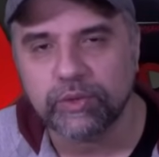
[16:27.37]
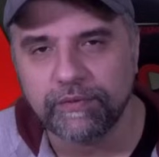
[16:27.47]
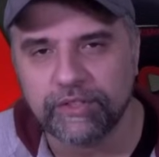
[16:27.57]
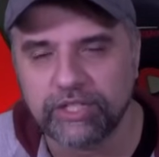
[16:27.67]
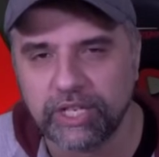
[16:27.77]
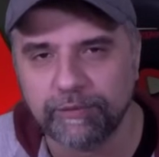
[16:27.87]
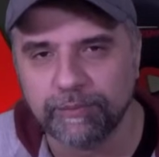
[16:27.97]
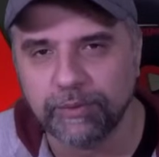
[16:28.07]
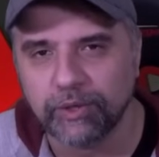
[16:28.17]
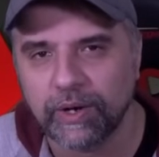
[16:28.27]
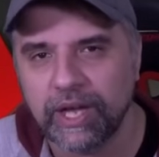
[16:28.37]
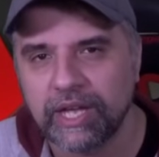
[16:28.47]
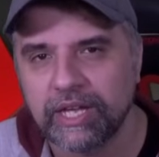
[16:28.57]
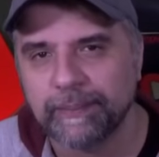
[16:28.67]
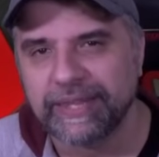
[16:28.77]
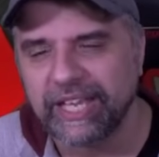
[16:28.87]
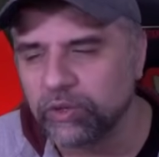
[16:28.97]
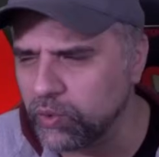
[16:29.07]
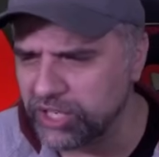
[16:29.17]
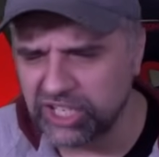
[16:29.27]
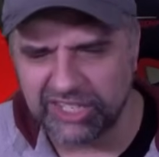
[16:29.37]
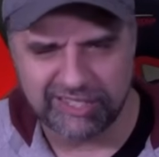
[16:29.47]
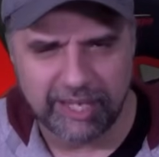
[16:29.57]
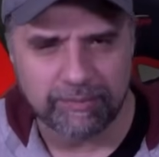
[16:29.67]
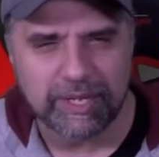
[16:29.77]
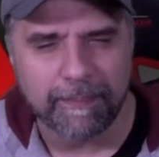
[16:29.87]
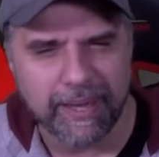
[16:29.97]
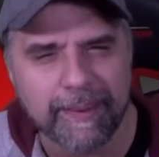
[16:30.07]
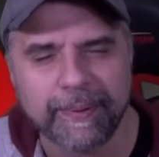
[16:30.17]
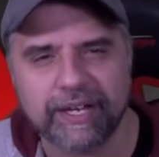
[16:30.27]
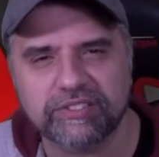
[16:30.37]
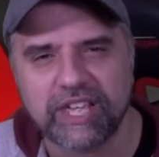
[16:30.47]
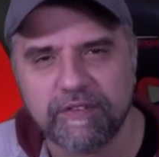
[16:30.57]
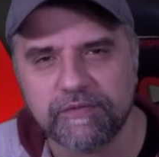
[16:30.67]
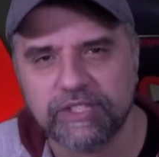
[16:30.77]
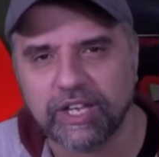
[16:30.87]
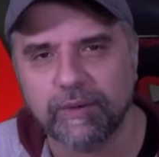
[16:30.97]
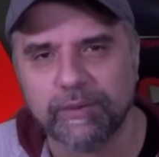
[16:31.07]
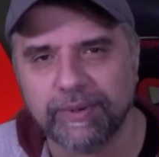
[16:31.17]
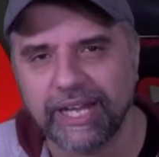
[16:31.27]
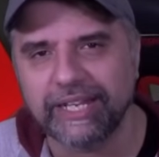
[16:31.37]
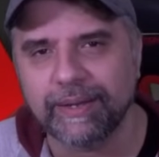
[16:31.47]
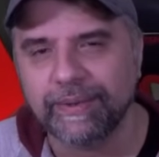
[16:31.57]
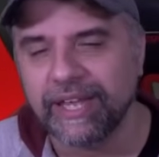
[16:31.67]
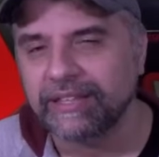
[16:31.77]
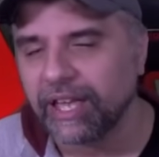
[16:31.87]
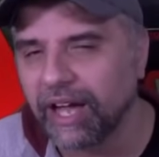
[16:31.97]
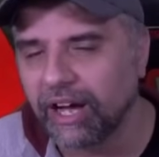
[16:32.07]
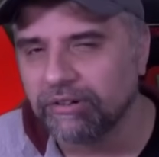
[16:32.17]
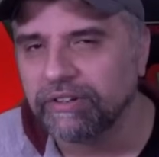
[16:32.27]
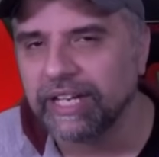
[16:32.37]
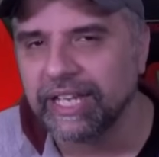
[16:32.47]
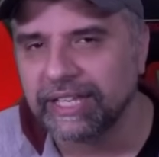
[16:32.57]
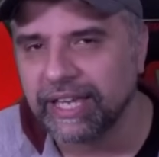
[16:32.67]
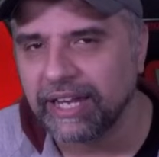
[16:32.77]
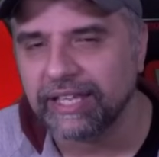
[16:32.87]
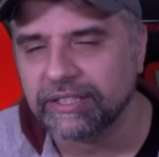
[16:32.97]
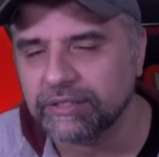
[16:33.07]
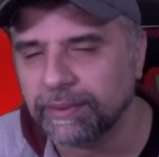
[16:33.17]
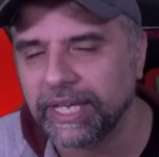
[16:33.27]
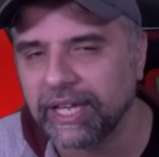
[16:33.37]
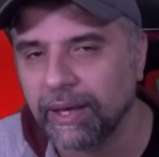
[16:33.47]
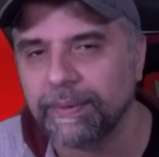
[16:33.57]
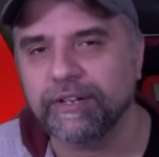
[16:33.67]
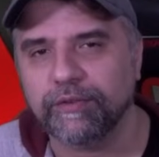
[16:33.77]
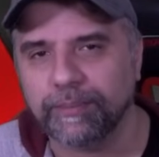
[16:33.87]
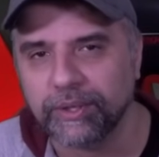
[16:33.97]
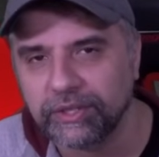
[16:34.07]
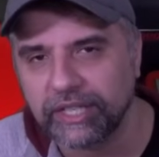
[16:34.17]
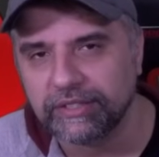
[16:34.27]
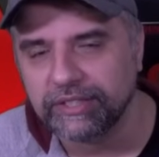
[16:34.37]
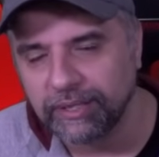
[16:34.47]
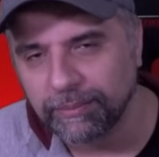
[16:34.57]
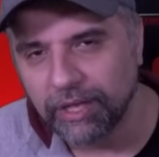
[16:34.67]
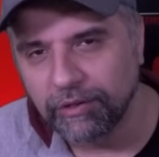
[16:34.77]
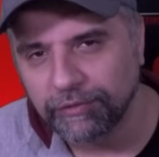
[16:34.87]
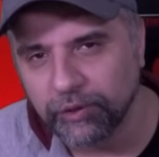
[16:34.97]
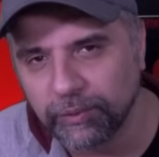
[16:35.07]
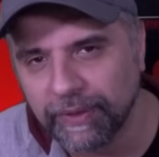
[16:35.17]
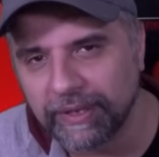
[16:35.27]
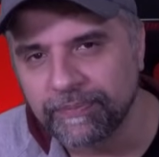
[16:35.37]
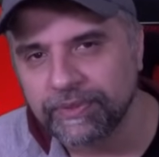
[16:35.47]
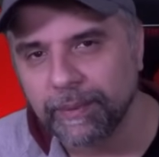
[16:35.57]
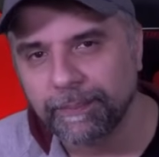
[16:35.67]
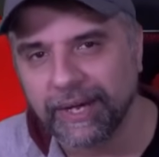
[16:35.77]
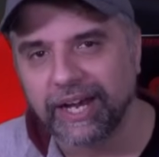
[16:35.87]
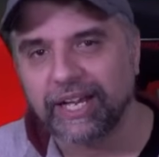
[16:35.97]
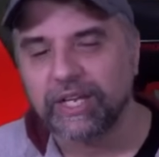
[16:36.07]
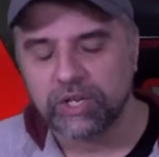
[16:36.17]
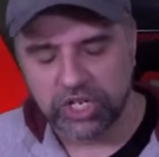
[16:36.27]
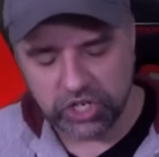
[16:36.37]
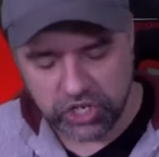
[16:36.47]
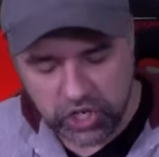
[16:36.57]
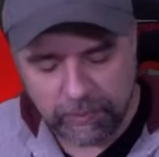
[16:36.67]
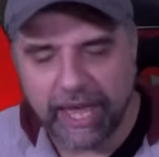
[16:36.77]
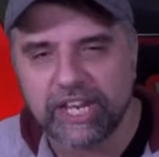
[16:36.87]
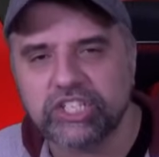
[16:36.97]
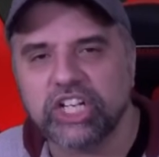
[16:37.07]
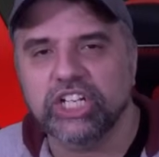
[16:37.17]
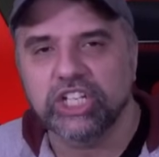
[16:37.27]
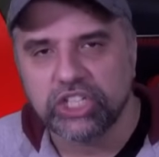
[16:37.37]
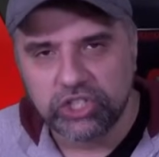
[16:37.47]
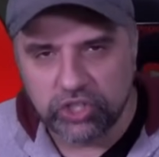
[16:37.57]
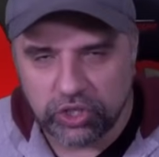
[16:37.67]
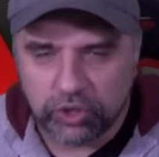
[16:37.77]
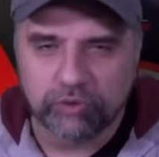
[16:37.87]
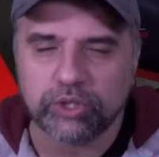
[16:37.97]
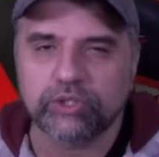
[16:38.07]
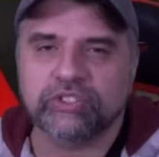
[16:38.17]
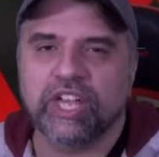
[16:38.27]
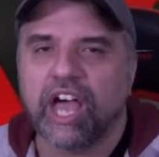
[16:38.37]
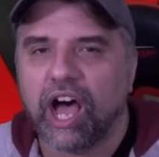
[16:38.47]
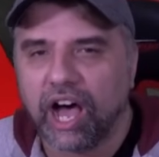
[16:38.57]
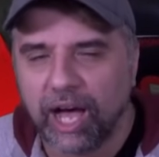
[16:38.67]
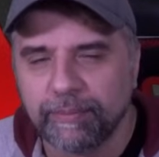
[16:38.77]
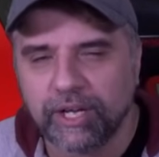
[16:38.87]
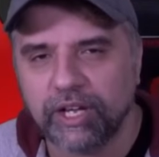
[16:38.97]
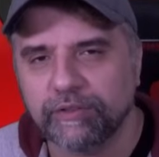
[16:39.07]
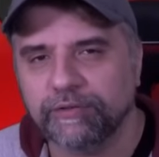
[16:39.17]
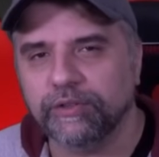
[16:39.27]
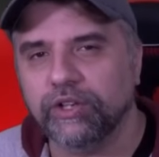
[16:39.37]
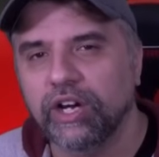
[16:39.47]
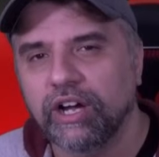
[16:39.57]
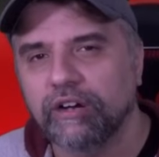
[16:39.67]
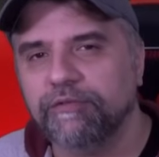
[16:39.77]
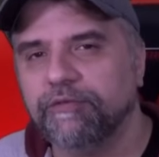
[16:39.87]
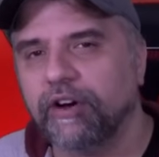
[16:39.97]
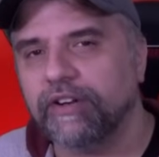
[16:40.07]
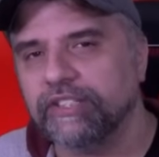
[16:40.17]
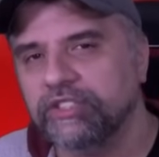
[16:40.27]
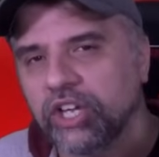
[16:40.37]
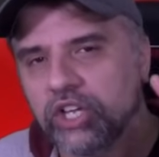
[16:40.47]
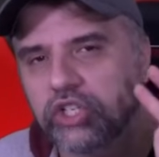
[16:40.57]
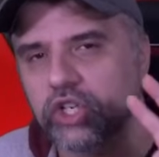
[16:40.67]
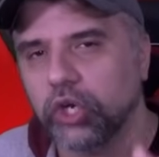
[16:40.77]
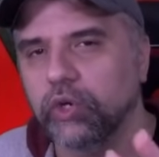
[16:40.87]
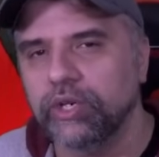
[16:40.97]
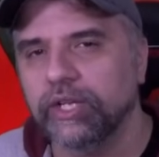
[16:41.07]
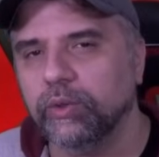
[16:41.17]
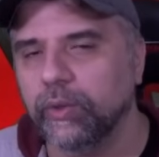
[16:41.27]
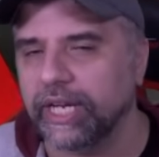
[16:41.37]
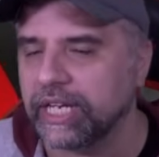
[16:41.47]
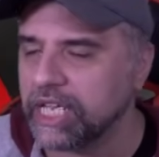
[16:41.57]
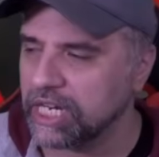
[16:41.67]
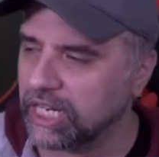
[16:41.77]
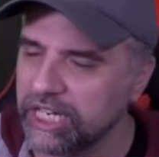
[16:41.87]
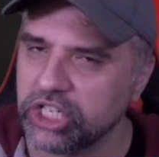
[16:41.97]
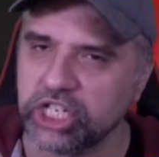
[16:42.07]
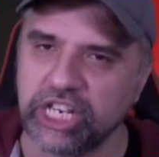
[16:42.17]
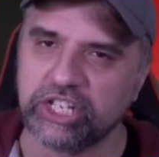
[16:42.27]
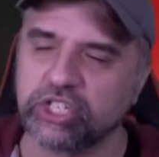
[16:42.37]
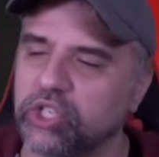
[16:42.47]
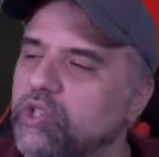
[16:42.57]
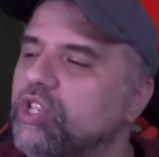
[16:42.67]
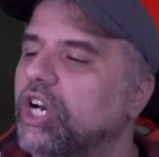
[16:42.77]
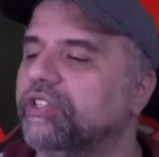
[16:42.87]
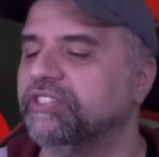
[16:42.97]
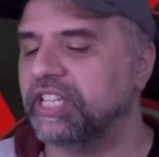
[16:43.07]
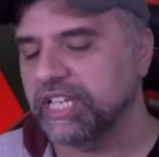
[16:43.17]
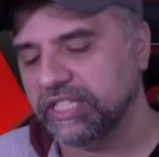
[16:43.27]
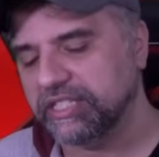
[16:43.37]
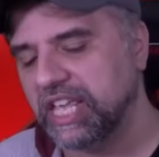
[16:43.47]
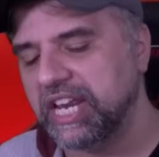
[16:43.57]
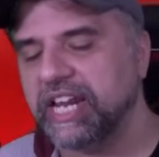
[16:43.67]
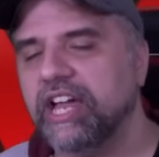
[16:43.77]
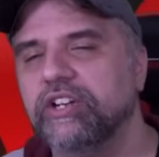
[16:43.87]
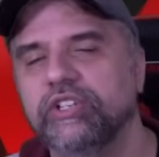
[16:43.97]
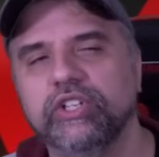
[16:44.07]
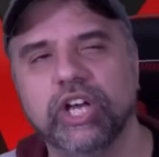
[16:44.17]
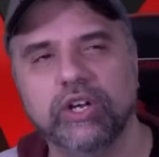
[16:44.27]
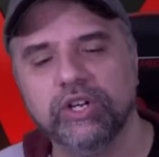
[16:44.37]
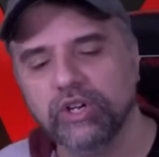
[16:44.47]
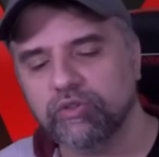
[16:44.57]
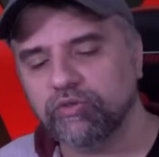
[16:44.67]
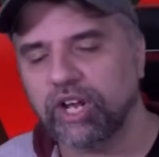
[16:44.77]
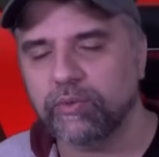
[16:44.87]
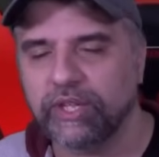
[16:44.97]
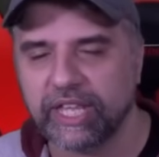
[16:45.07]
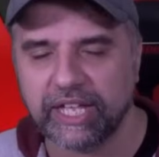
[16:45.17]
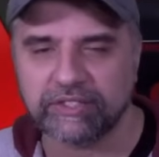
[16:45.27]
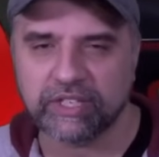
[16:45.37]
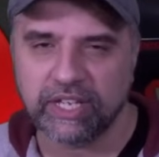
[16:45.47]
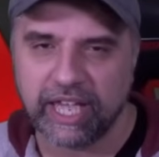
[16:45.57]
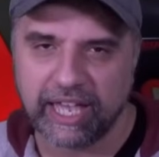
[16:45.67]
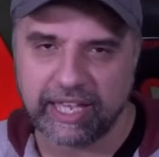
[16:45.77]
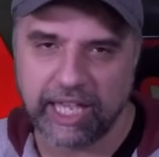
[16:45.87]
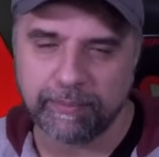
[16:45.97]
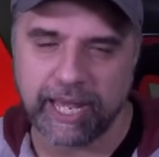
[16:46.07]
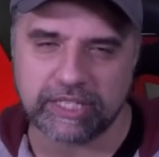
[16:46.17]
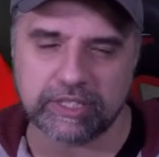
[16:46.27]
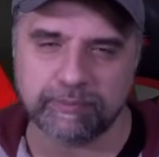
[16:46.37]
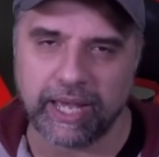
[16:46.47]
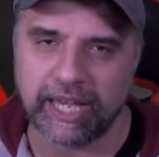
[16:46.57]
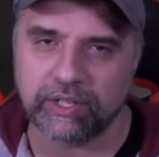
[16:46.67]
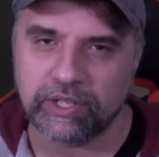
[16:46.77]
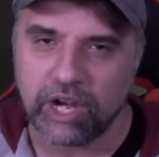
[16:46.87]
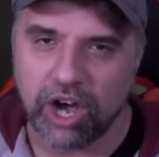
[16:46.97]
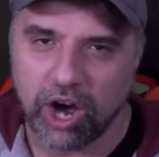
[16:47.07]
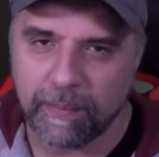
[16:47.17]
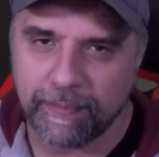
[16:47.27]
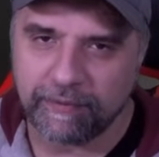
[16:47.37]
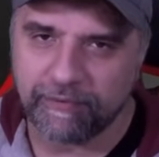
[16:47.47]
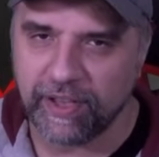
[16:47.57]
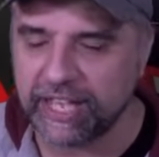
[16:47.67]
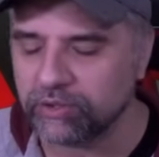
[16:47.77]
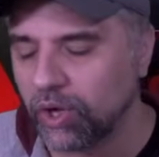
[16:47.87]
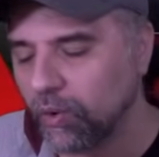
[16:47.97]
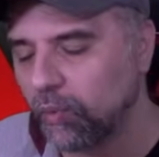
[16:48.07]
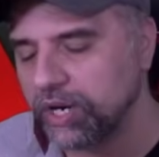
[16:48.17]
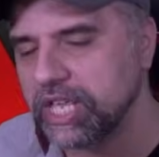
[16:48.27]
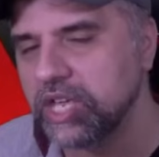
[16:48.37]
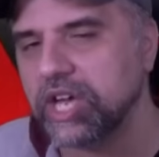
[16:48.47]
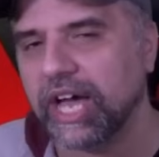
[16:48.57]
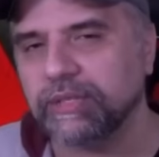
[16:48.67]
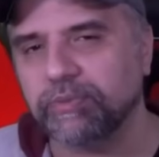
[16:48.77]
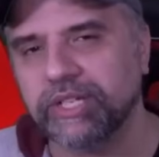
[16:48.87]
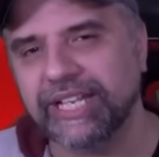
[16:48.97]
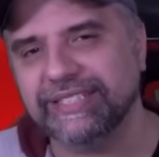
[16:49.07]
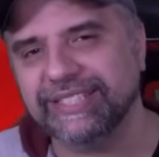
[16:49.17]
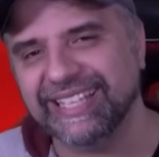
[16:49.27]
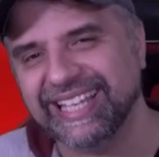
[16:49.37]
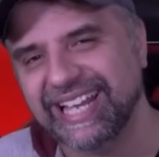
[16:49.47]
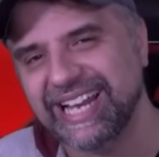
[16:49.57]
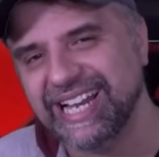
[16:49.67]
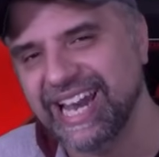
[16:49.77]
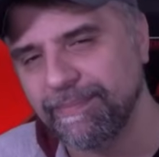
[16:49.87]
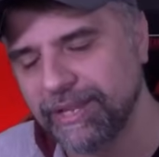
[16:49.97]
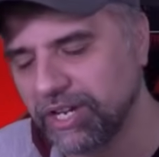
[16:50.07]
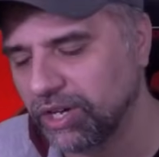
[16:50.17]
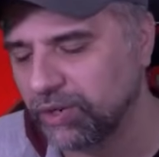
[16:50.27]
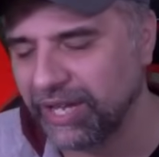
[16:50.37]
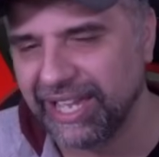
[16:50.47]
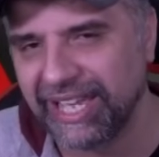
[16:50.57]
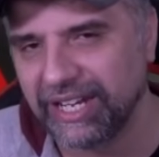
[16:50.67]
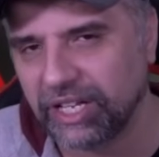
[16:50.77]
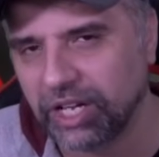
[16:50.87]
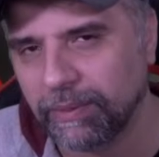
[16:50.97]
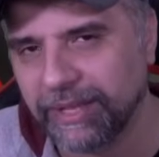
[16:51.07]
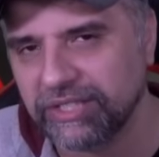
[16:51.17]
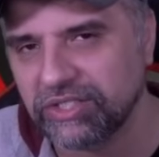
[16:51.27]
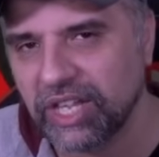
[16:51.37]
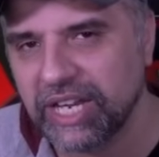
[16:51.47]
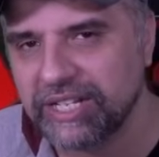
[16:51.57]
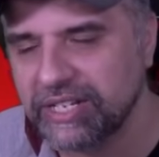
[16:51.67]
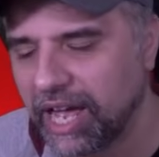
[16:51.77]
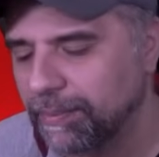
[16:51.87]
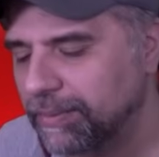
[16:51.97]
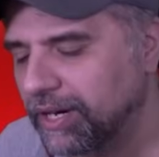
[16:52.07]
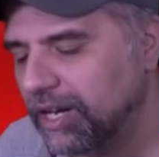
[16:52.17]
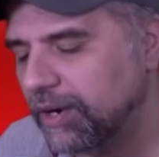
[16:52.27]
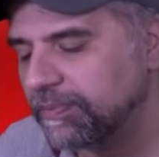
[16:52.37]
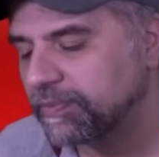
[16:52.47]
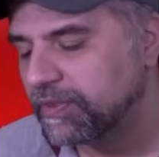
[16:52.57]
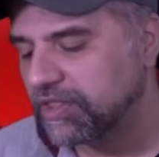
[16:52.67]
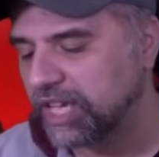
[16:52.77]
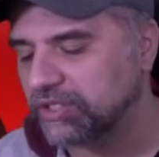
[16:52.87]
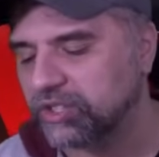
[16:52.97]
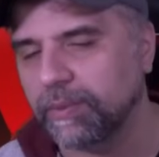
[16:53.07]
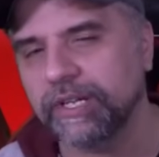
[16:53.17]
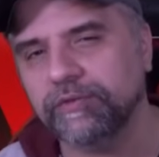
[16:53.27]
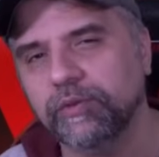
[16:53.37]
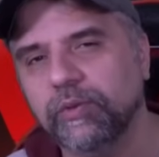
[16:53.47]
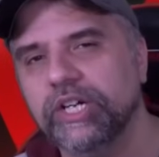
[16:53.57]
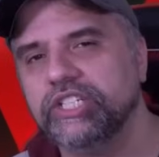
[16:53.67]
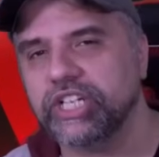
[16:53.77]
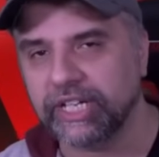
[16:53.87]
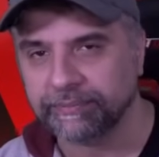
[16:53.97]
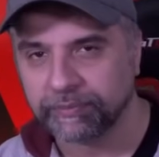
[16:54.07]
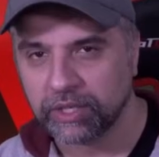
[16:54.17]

We've achieved more. But they always just seem to pip us every time we play them. They are really getting to be a bit of a bogey team for me. But new manager, new rules. I'm going for a Forest 2-0 win. Clean sheet, 2 goals. Take that Nuno, run with it, and keep that smile on my face. What are you guys predicting? Let me know in the comments down below. Thanks so much for watching.